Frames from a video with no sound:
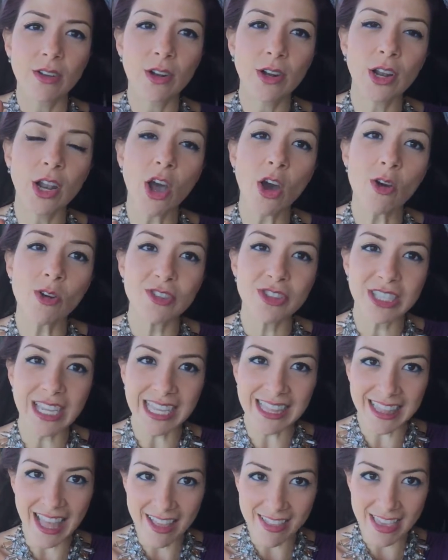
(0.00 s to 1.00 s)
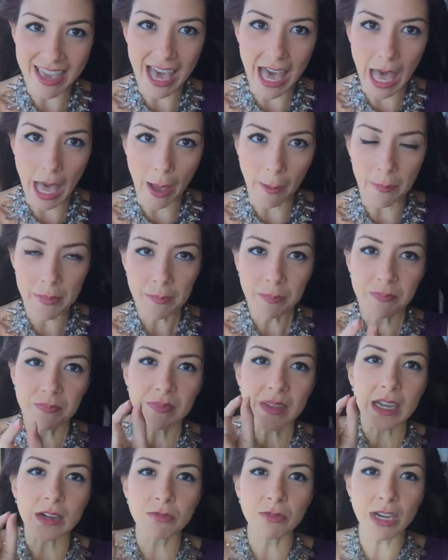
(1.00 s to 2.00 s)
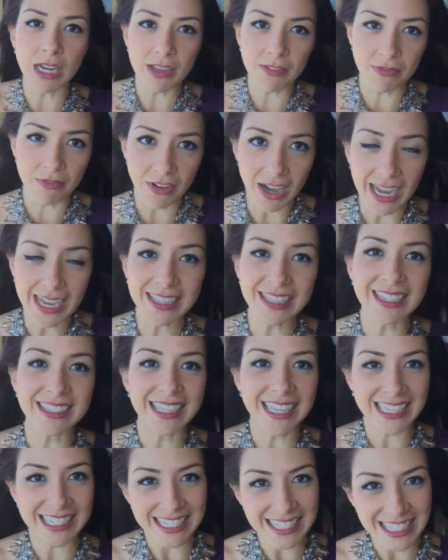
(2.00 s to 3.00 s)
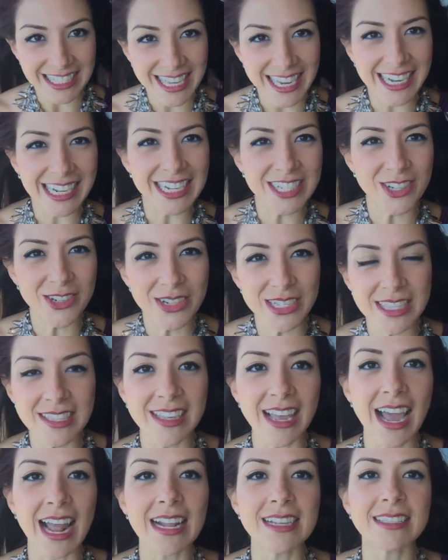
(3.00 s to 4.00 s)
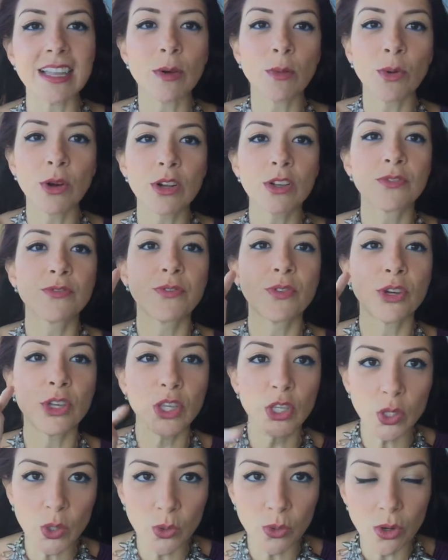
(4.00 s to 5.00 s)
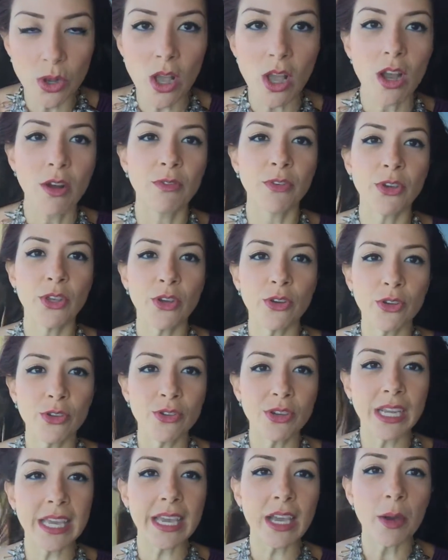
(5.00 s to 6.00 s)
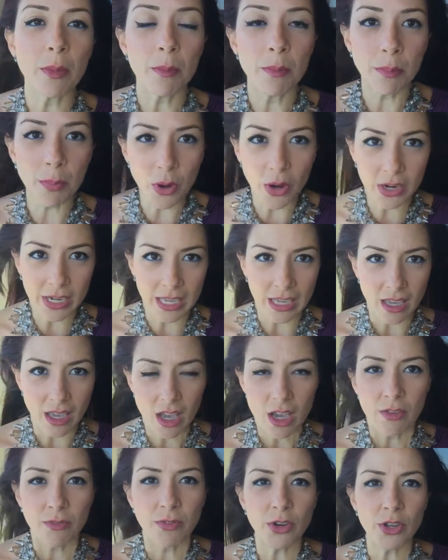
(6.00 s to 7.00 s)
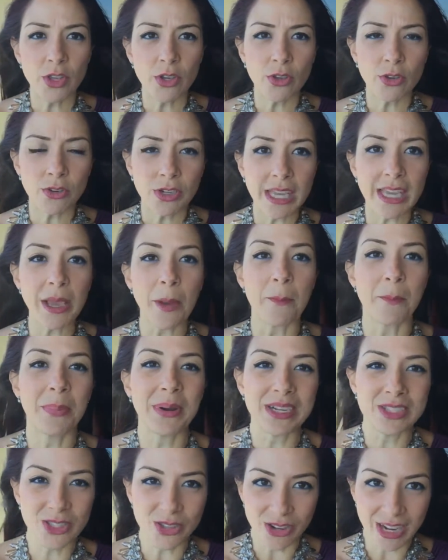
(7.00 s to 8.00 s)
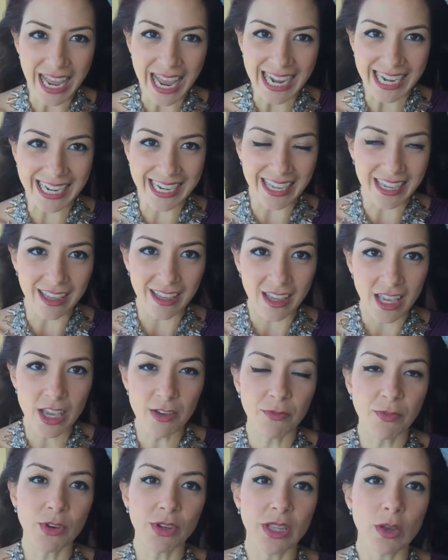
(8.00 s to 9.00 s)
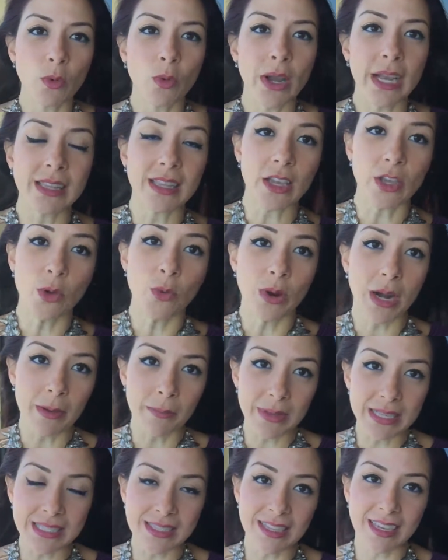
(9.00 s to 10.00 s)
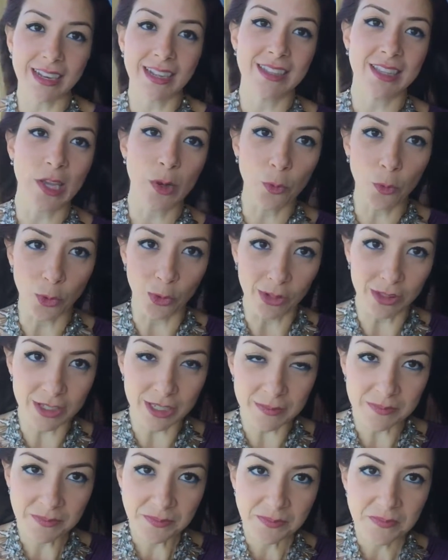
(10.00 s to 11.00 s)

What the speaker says: closing that gap and really finding the signature style that works for you, for your unique body, for your unique personality, and for the way that you want to be seen in the world.